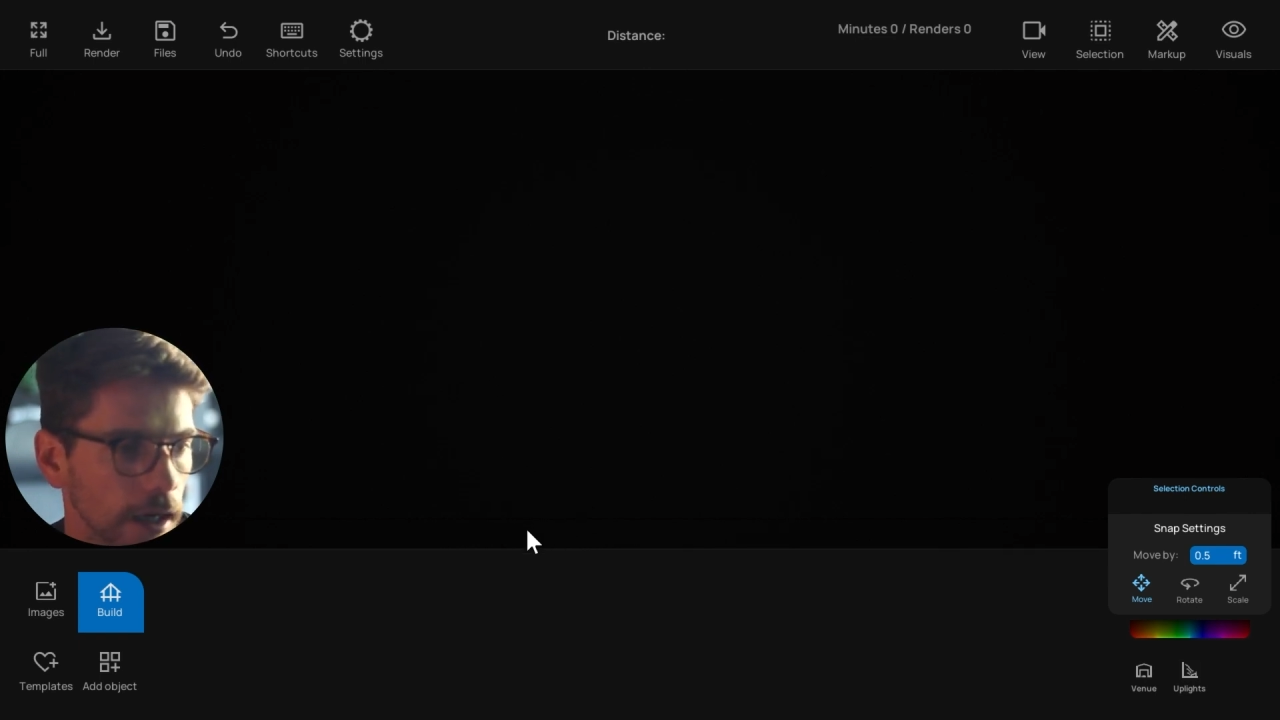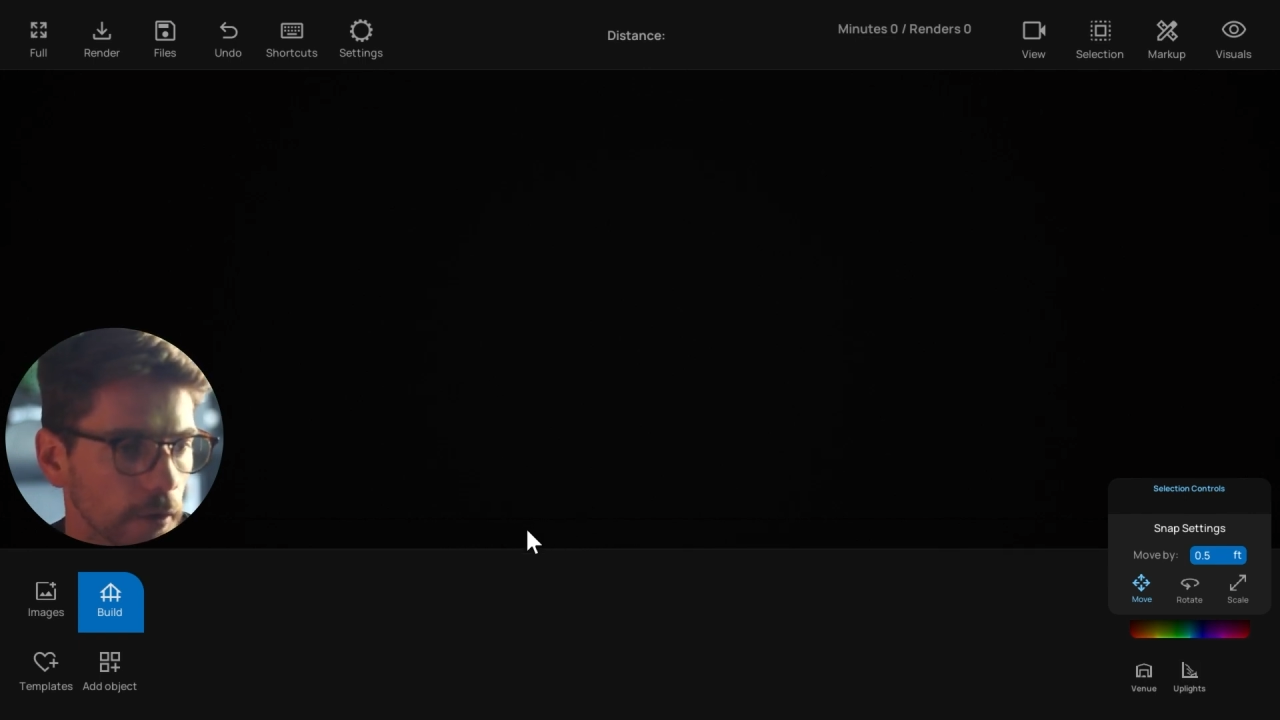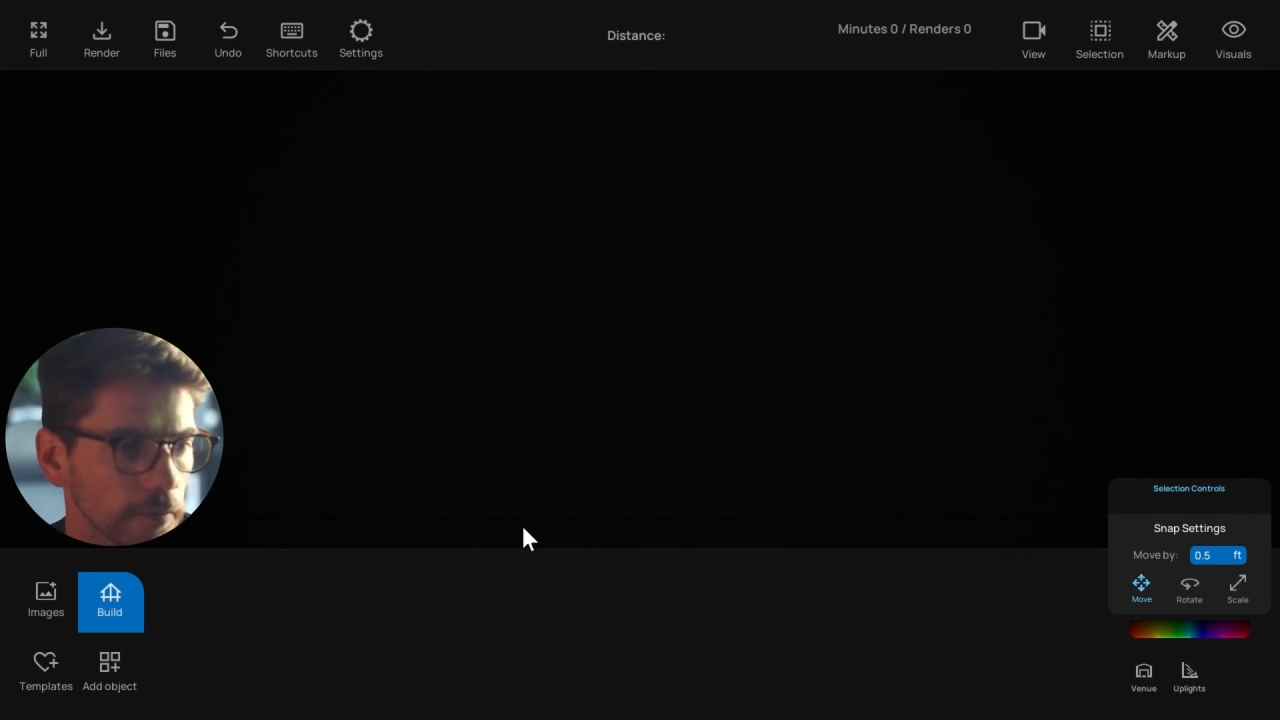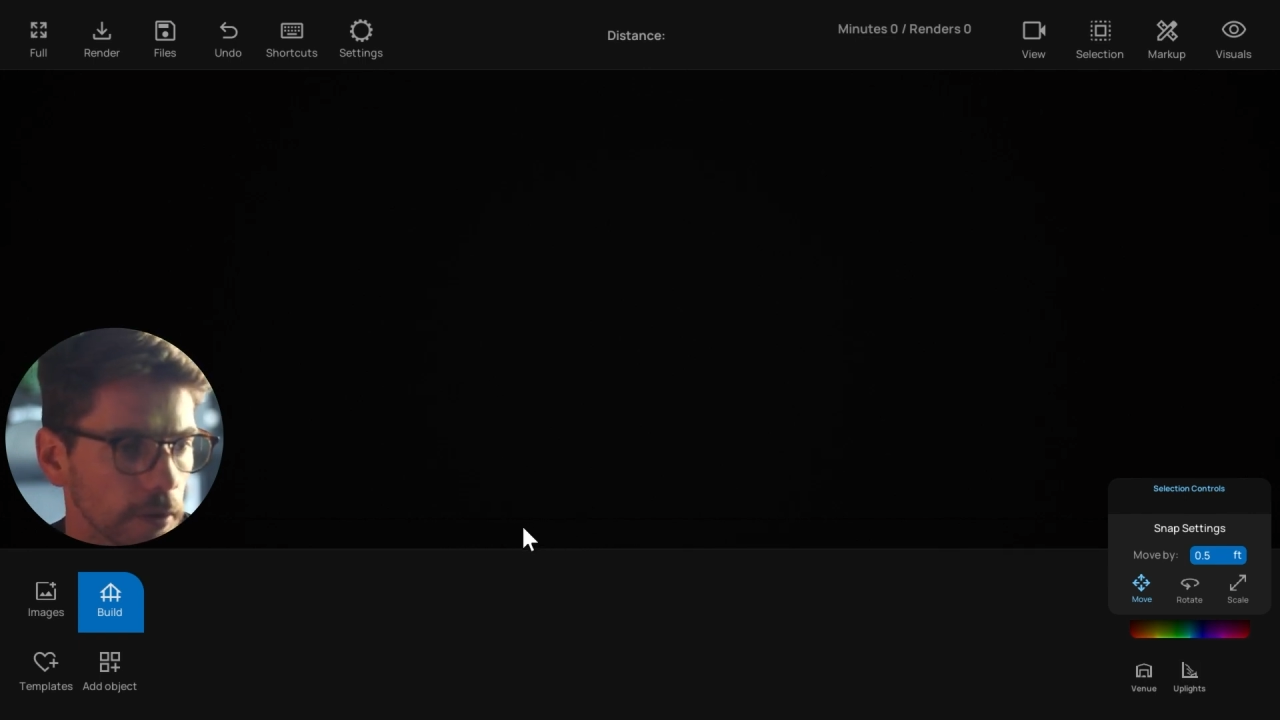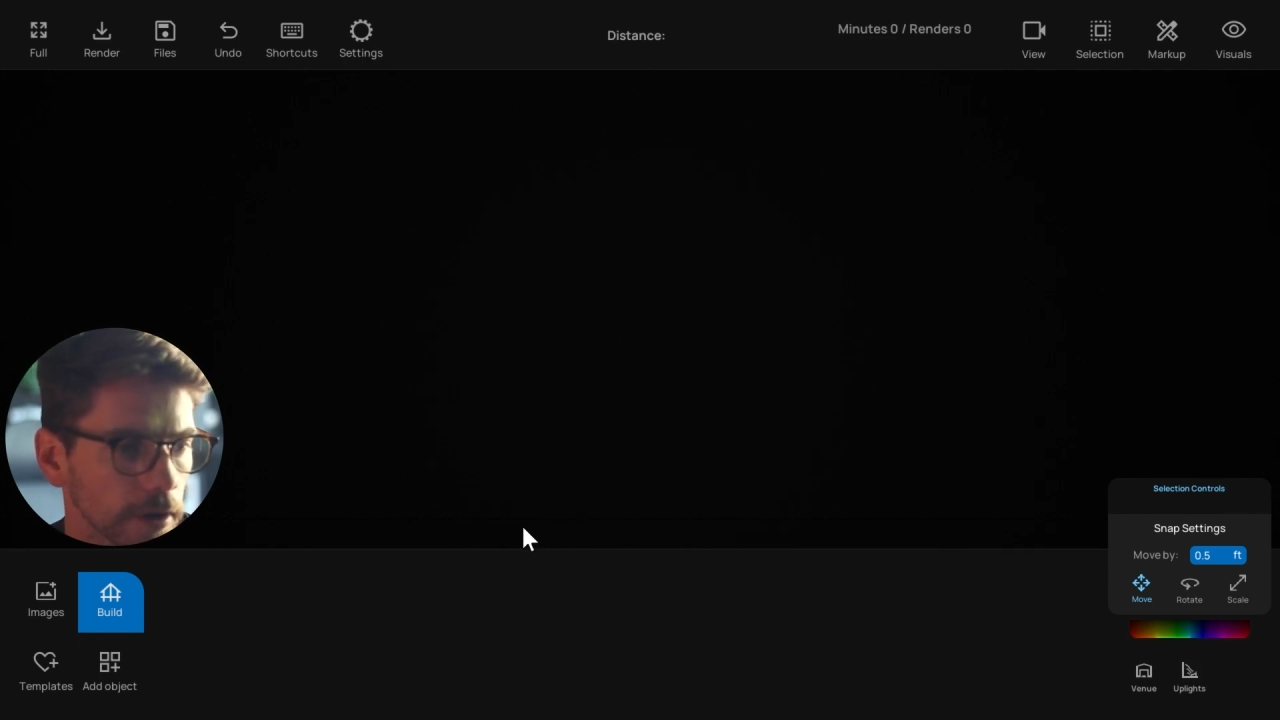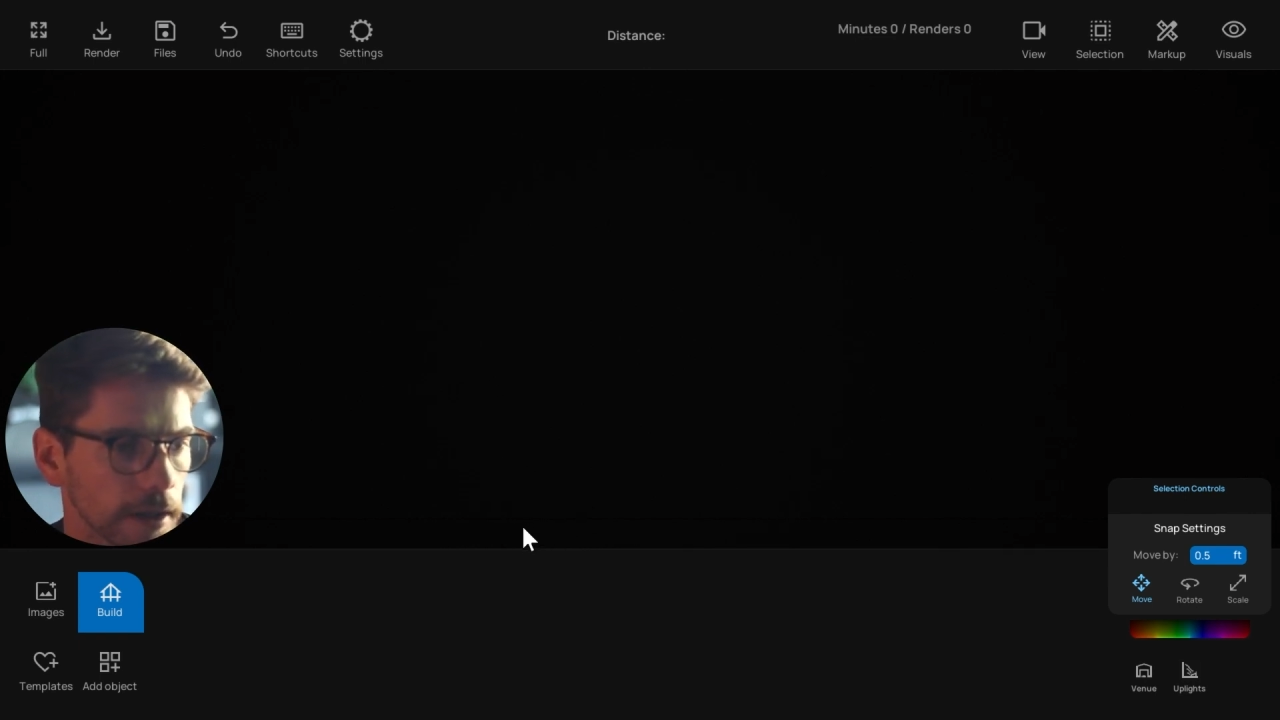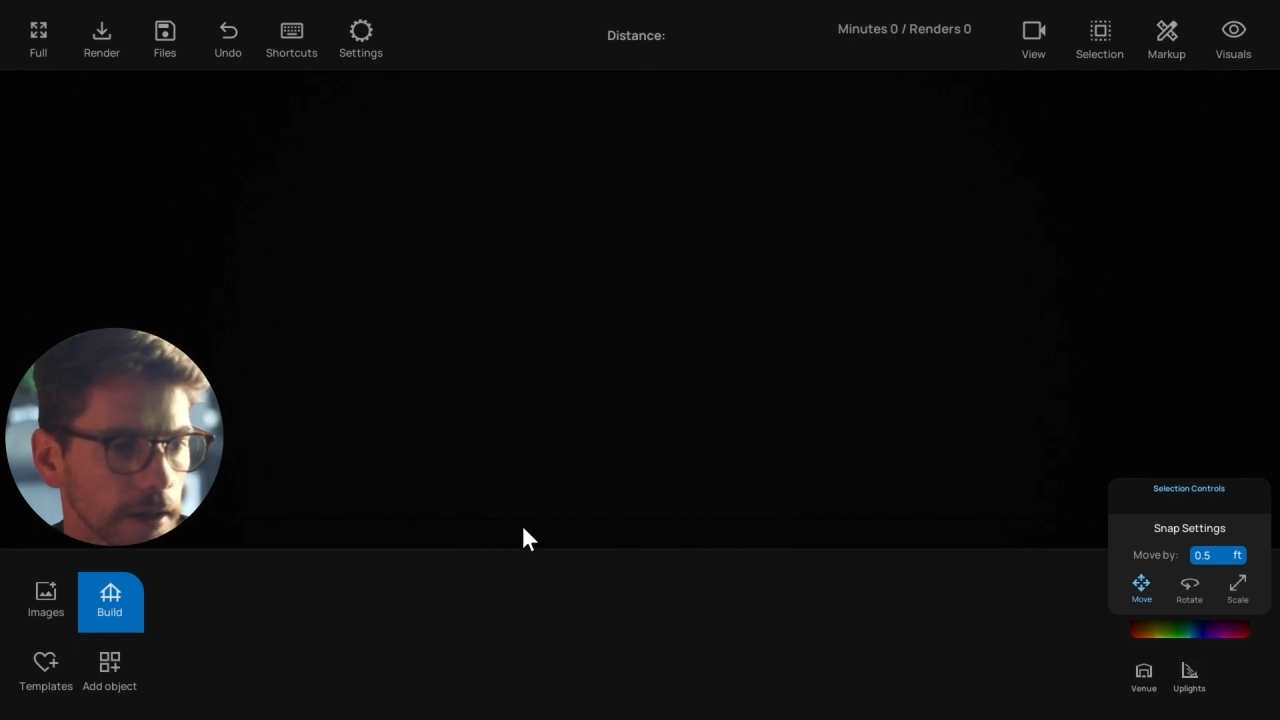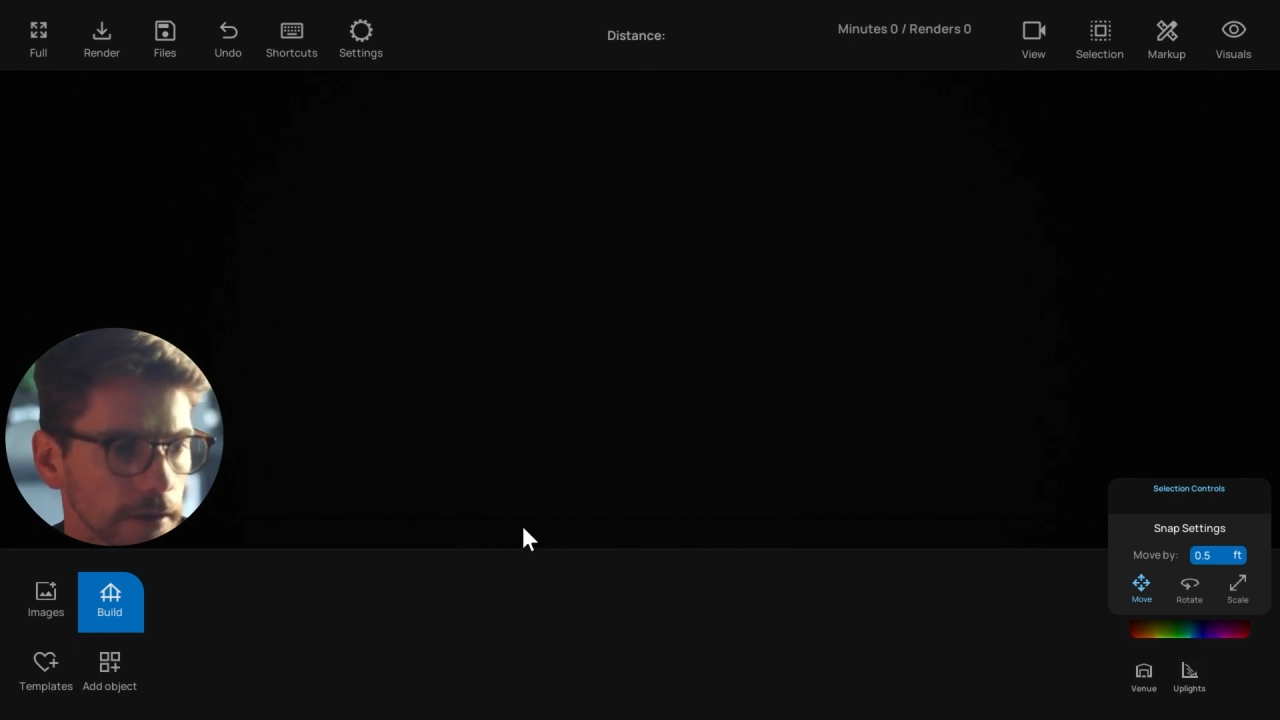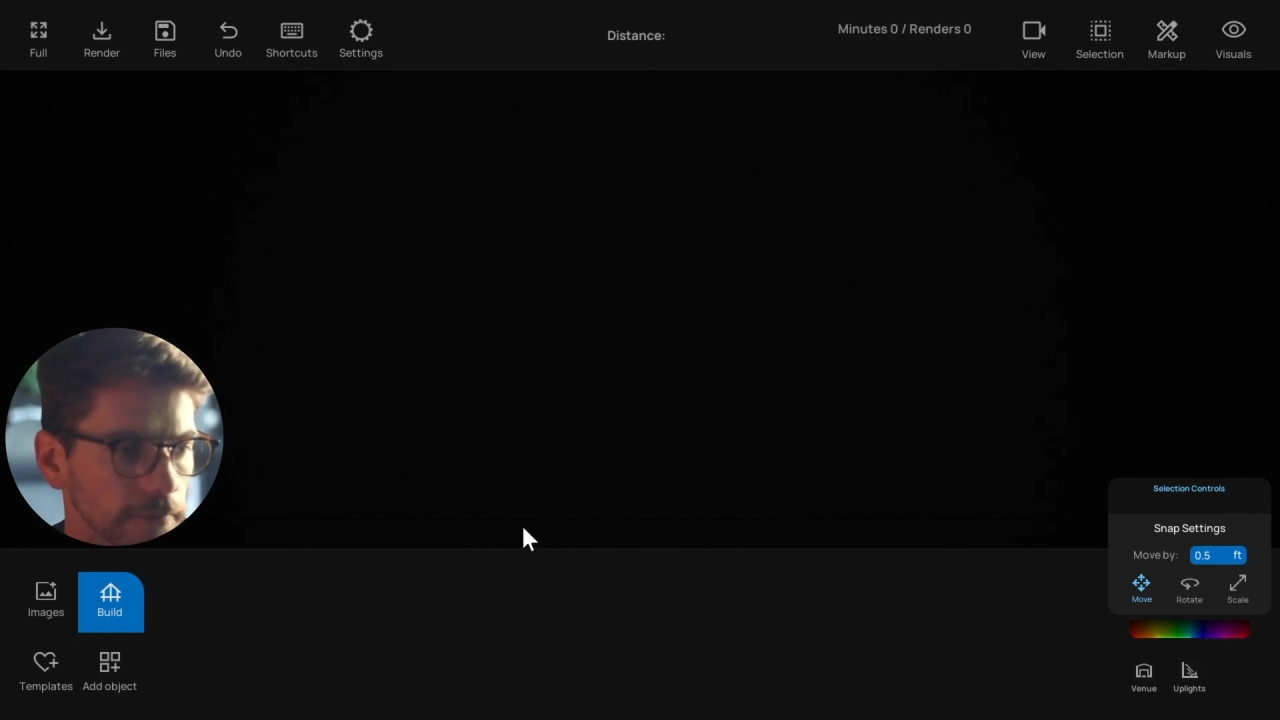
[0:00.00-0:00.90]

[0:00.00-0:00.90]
We've been working on